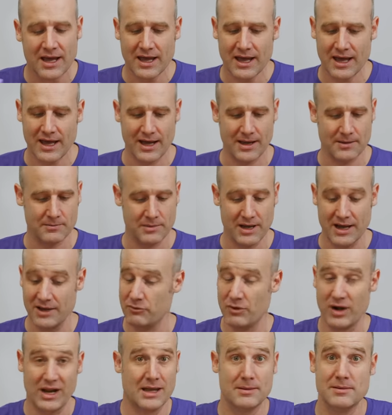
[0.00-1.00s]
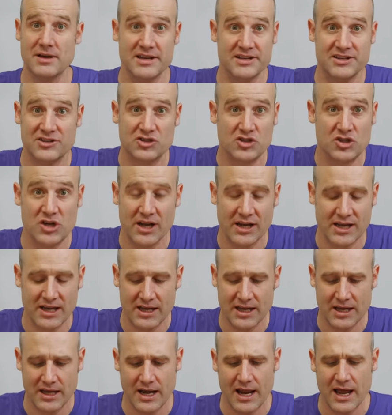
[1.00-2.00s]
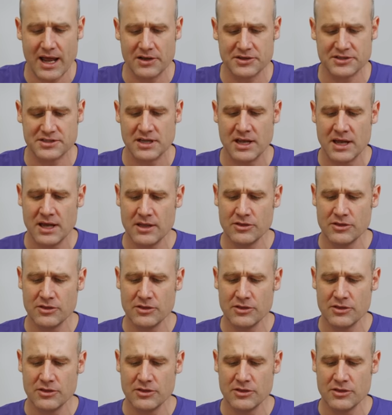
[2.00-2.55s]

Um, I recommend checking it out.